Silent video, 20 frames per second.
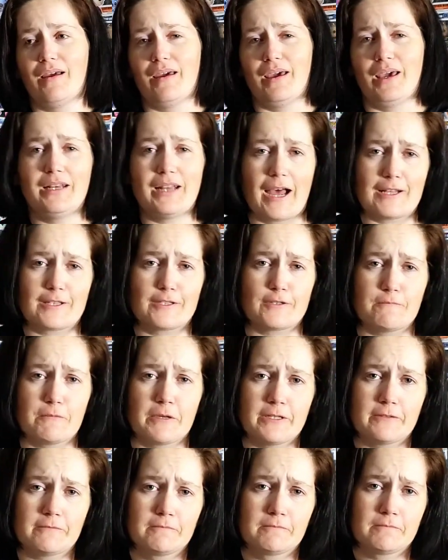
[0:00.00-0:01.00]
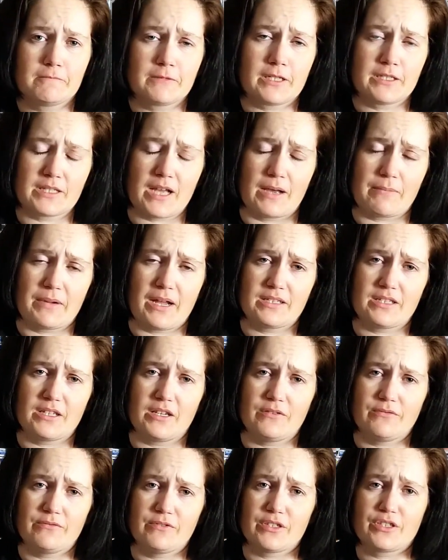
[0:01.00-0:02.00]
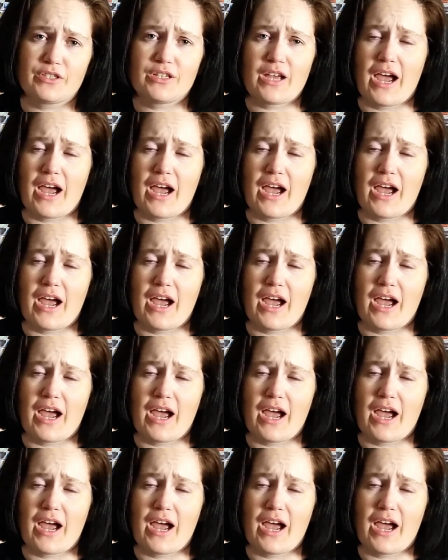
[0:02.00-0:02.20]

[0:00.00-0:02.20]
and not to me, because I'm not selfish.